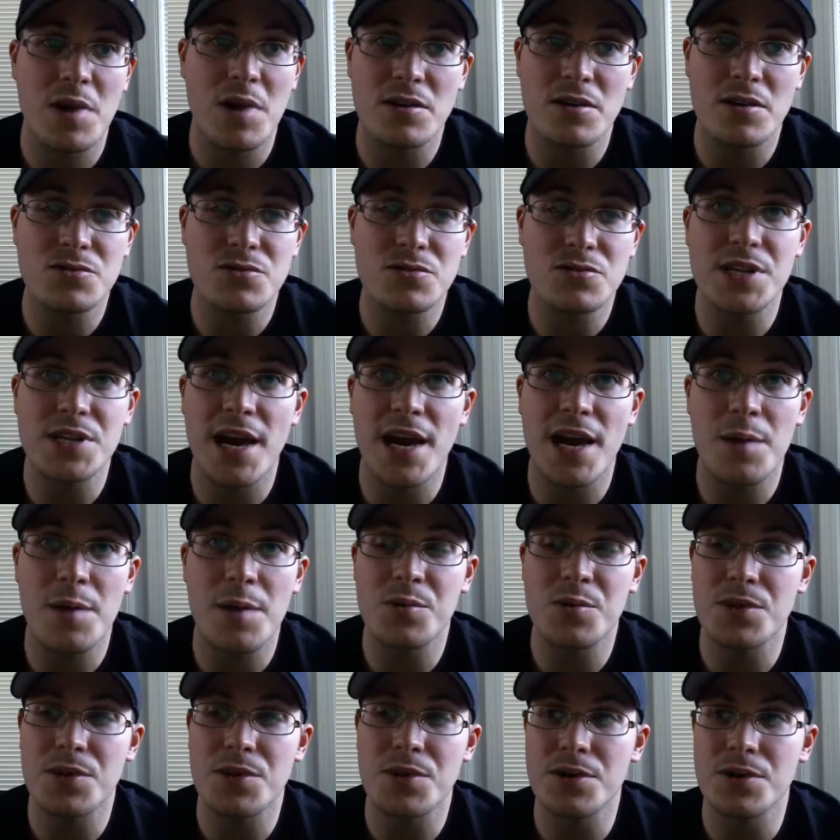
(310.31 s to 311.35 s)
I was really
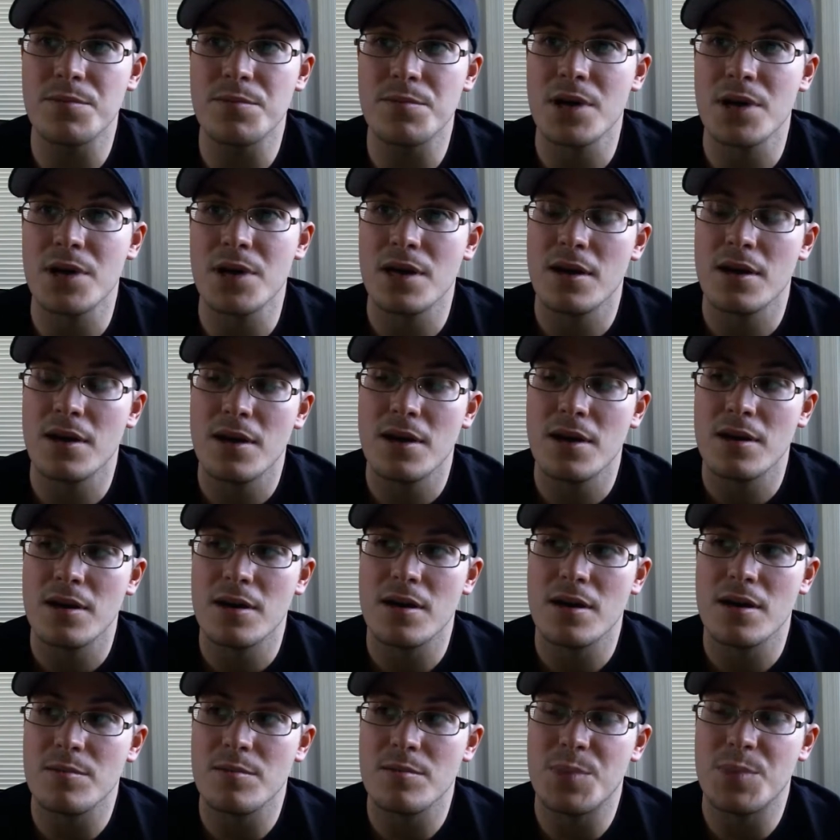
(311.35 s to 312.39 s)
happy with them.
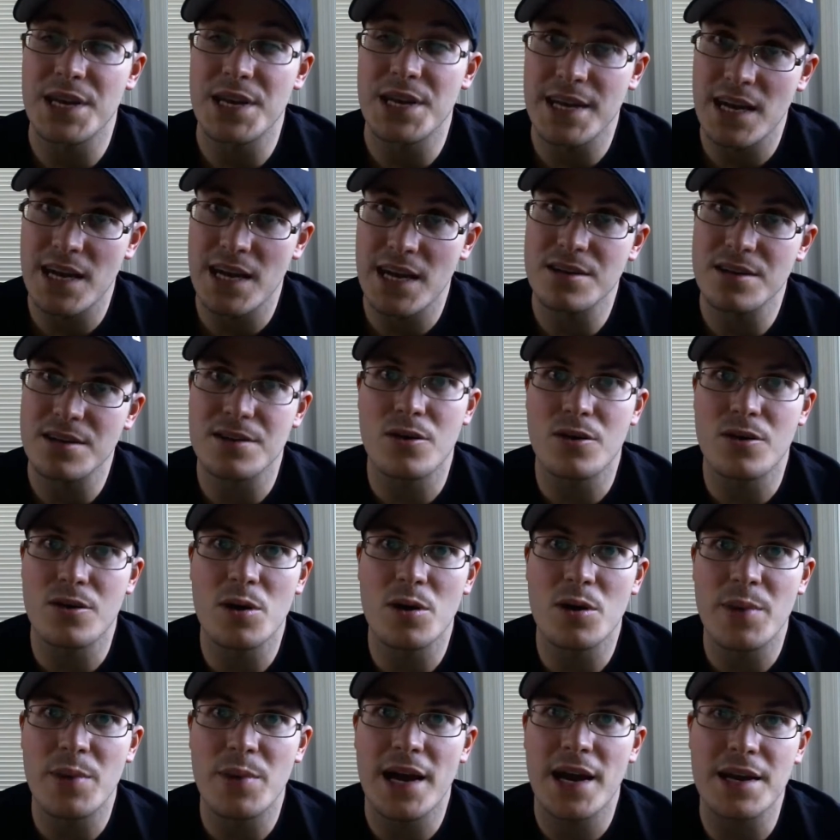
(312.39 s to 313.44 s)
But again,
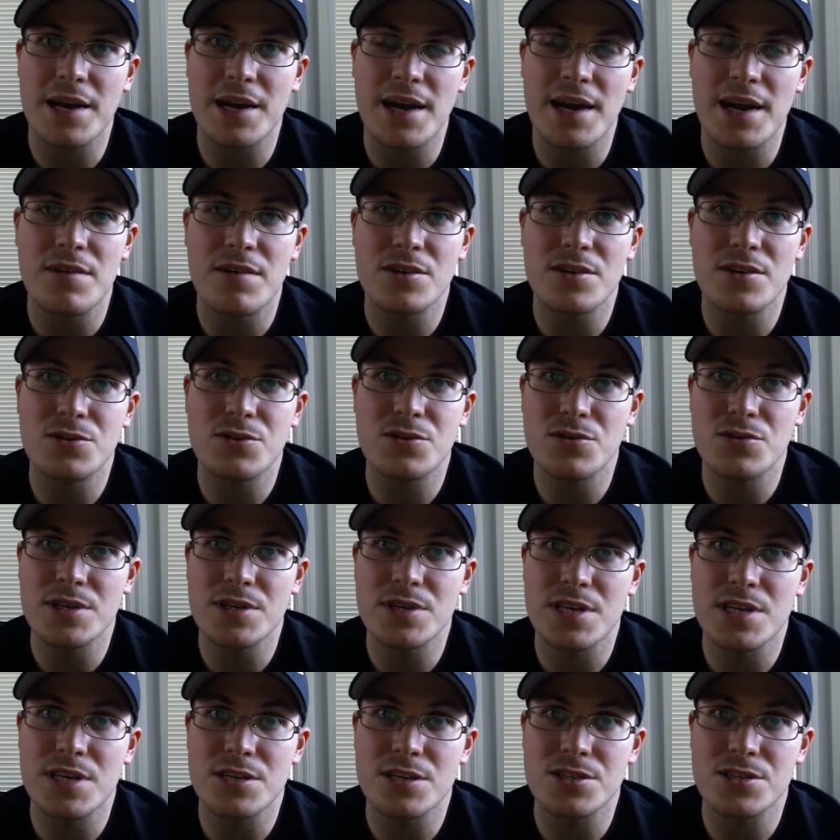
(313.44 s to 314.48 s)
going back and having tutoring
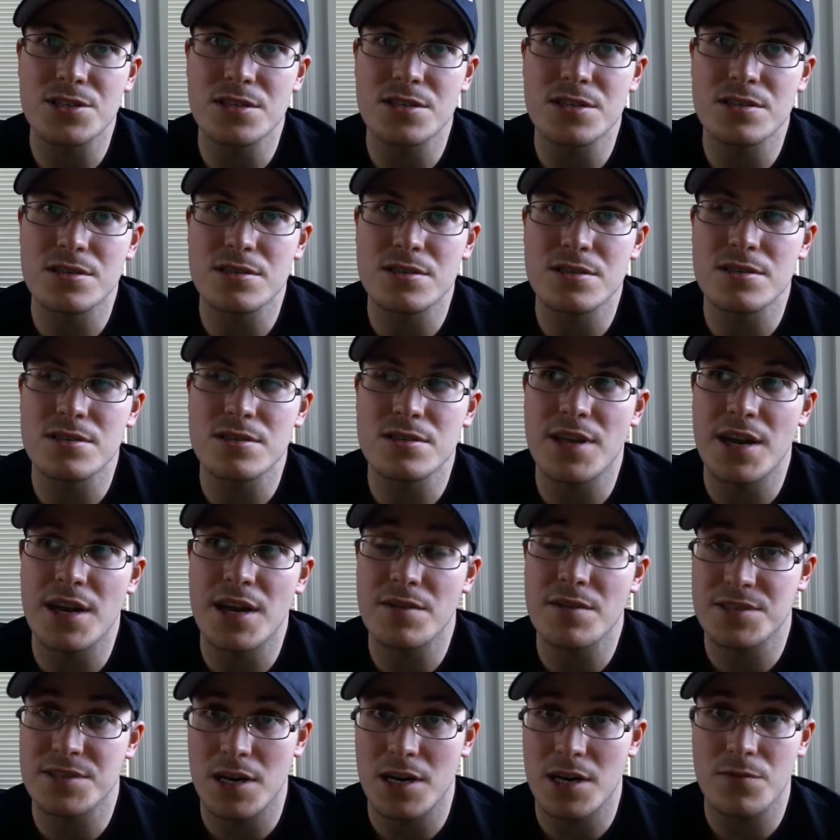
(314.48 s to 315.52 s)
sessions that
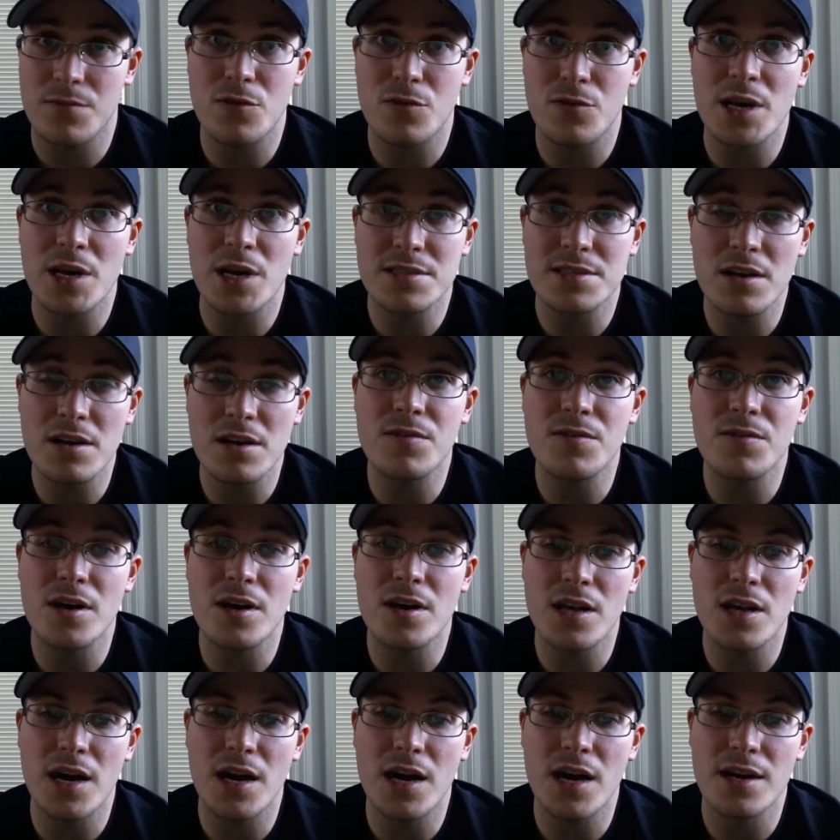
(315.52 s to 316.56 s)
I've set up for myself
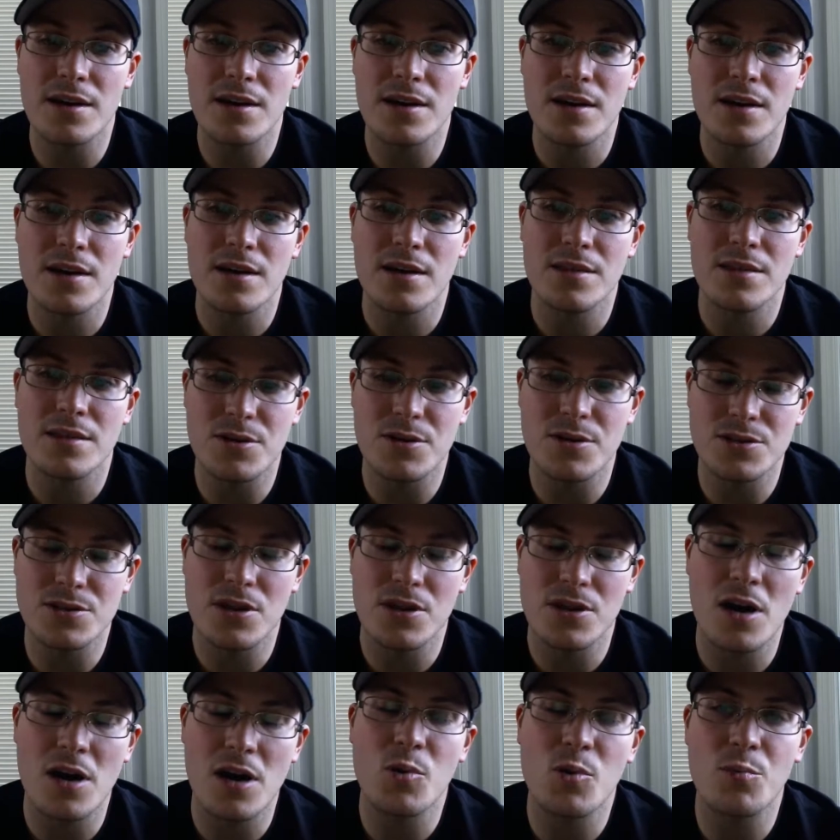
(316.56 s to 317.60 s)
online, there's a
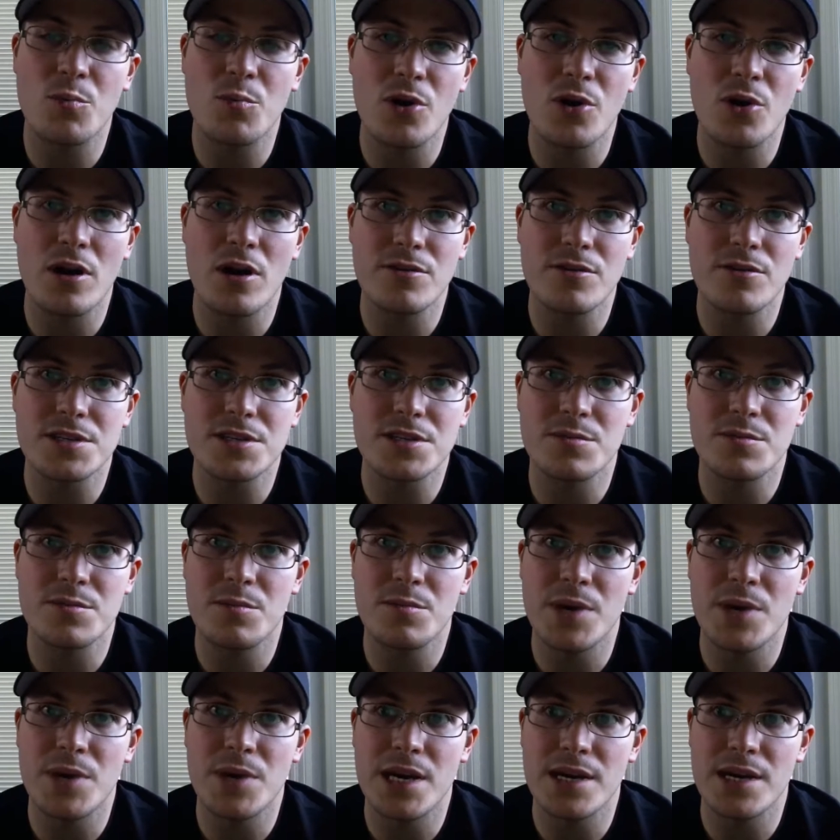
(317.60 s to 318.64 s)
lot more progress to be
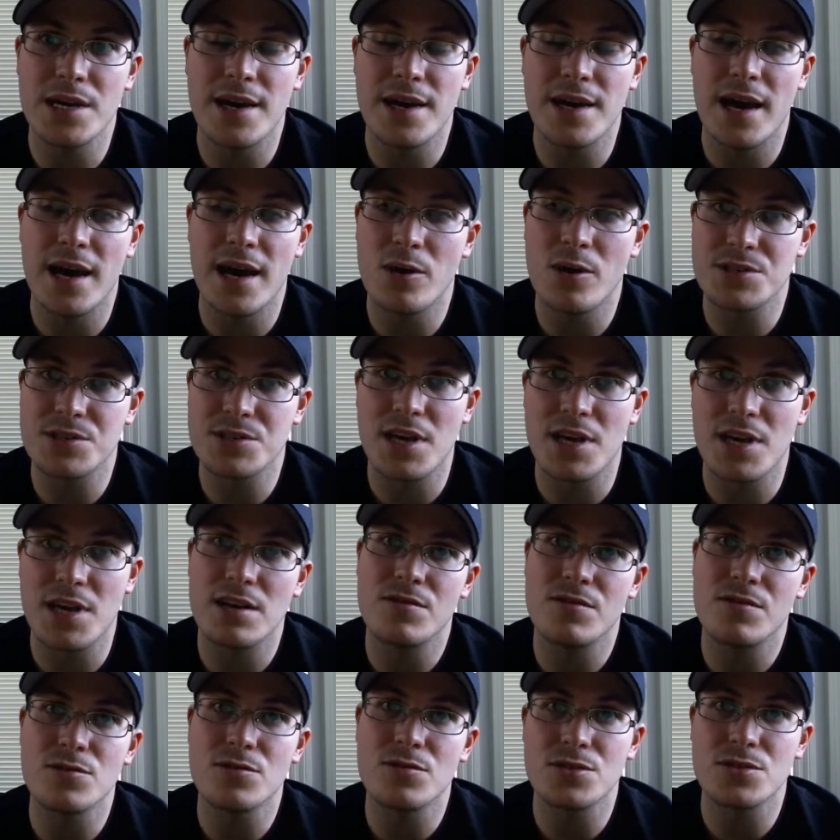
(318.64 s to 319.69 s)
made outside
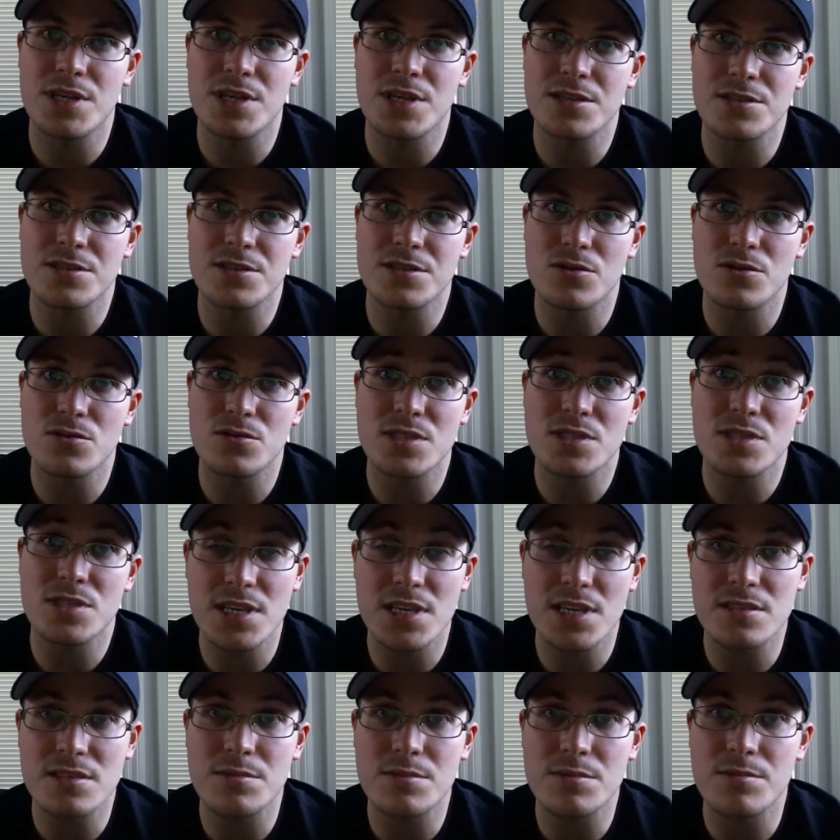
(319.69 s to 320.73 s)
of the Rosetta Stone
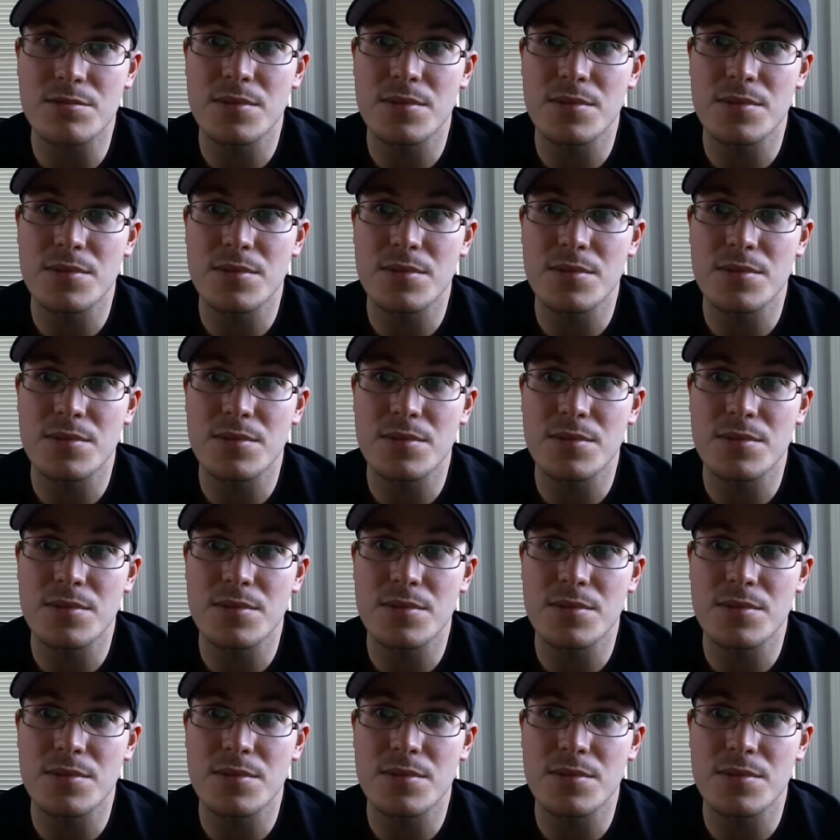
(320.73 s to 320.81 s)
system.